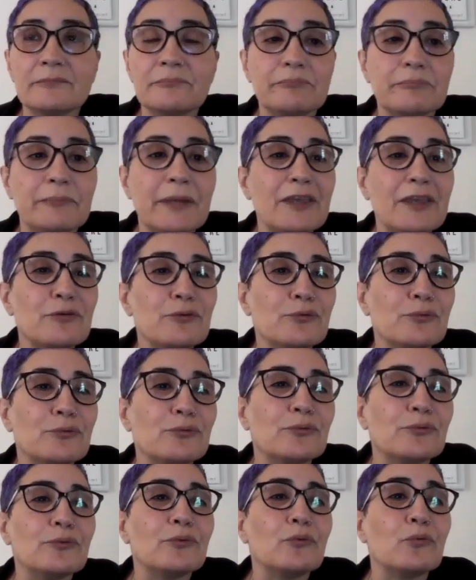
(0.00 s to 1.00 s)
make
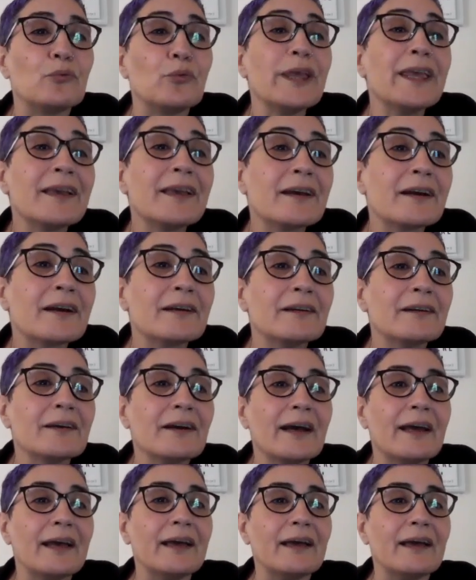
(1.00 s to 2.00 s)
you weak
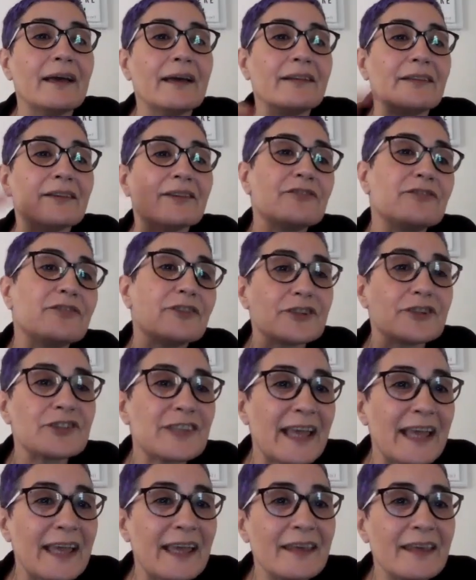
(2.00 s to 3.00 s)
in the
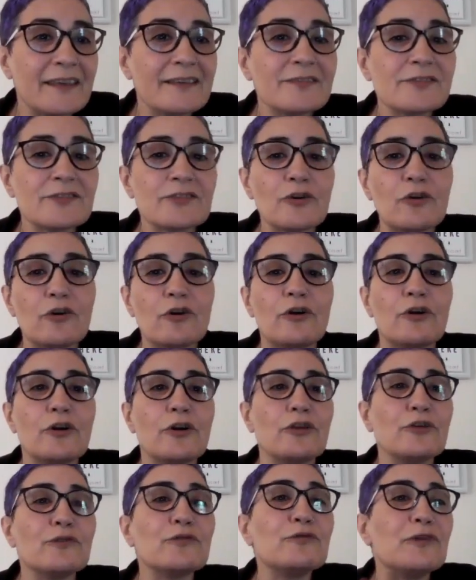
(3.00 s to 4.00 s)
first days,
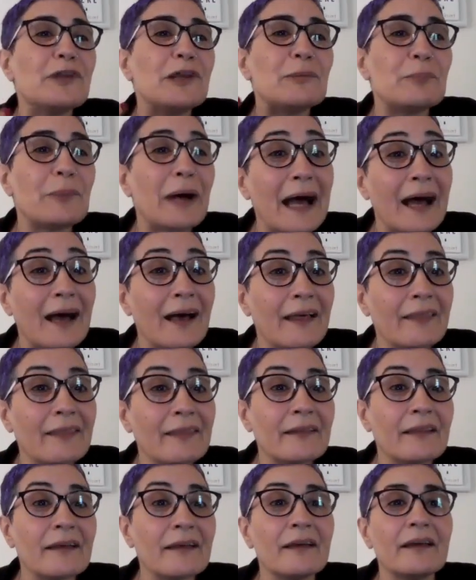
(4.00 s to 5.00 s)
or you feel bad,
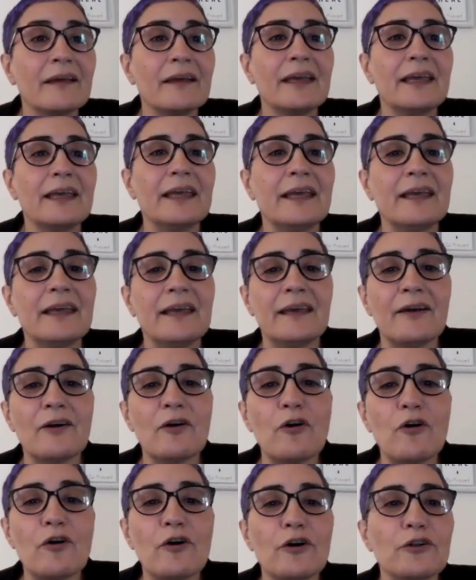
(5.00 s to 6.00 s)

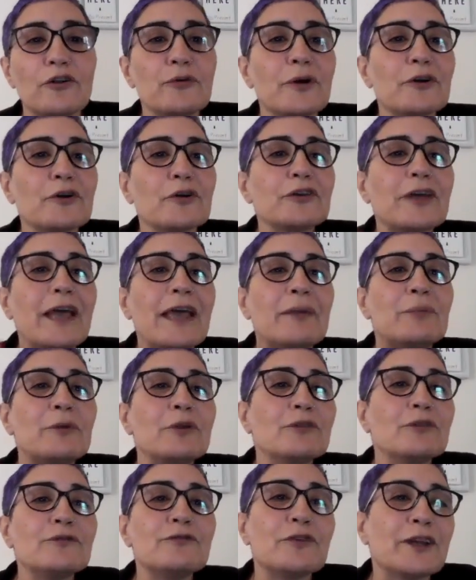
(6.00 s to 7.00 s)
or you are not
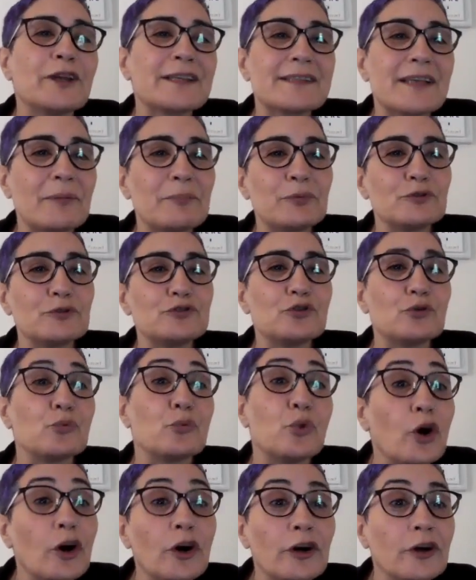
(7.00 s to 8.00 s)
able, for example, to
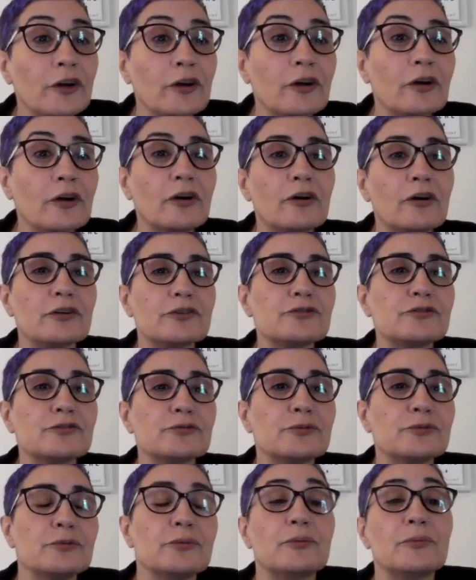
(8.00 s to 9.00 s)
work or
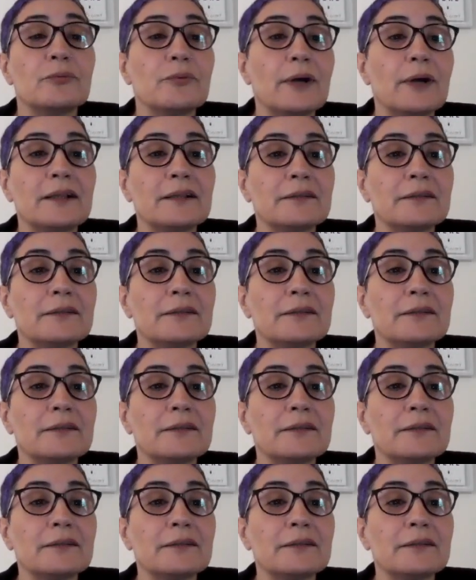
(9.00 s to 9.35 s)
to,